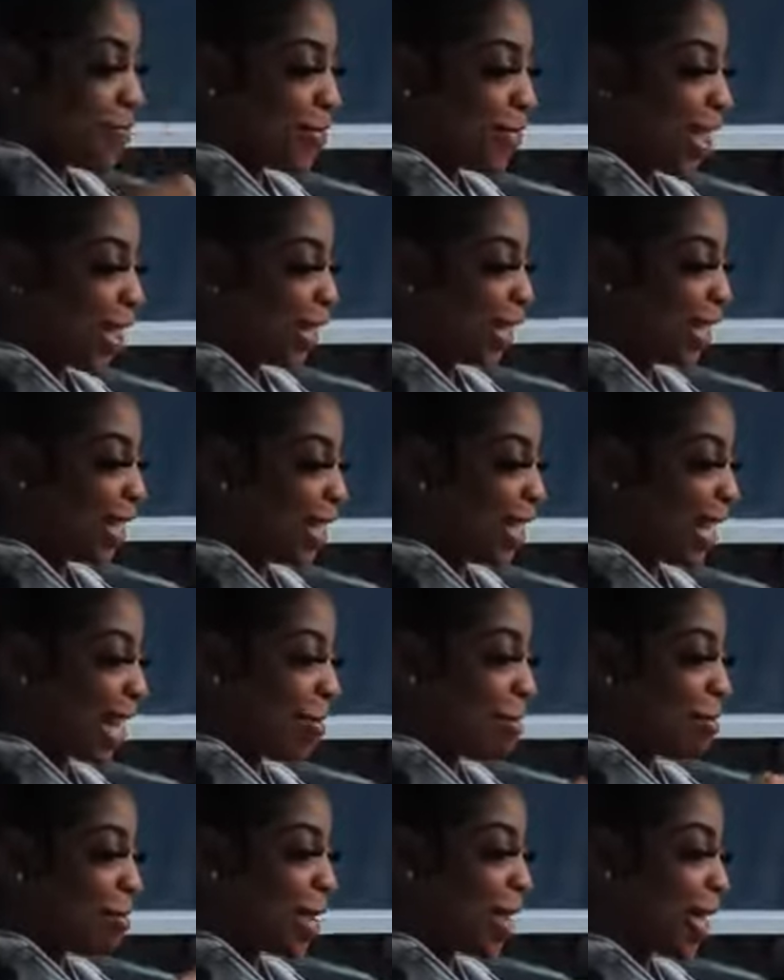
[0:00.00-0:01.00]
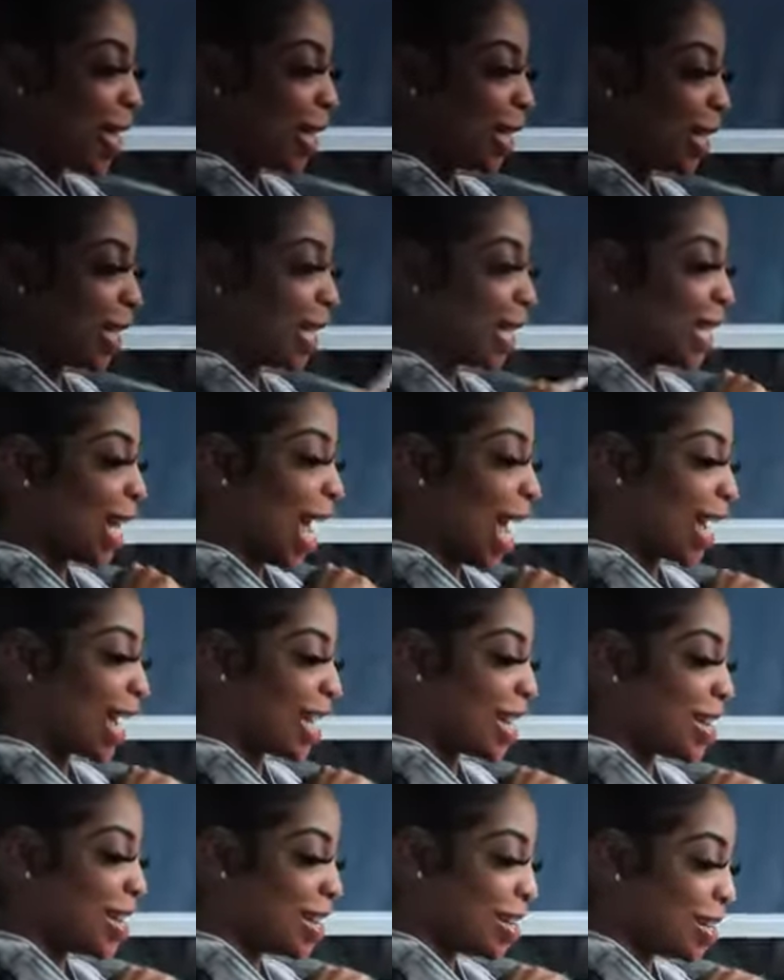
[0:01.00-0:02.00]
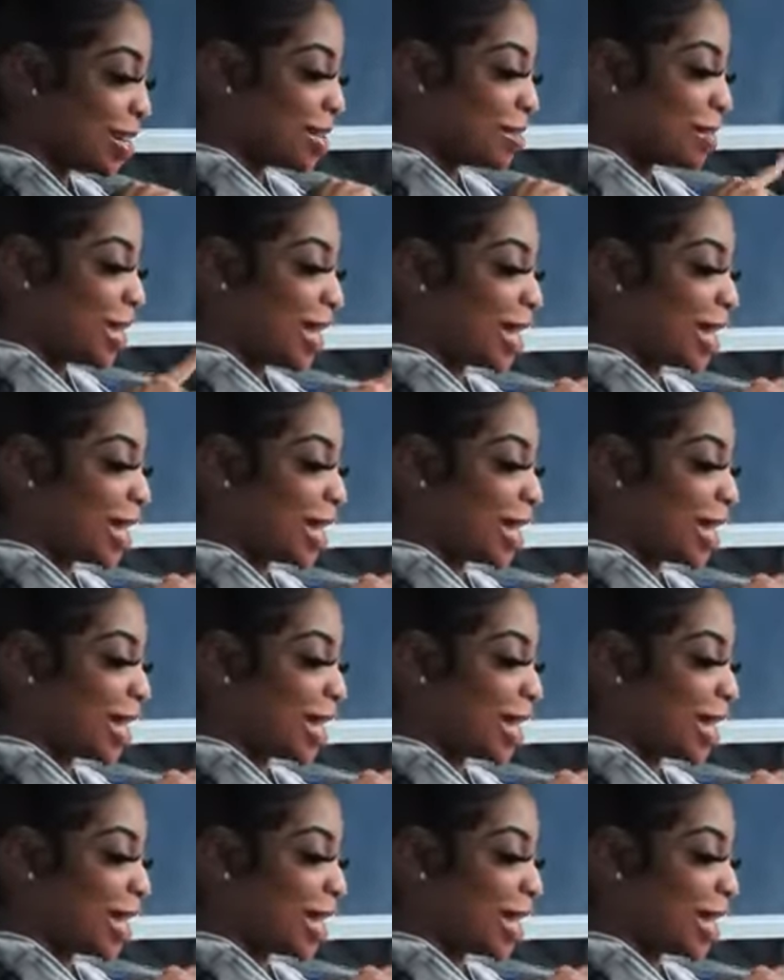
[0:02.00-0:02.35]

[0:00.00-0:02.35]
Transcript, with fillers: uh, she said, baby, she said I can come.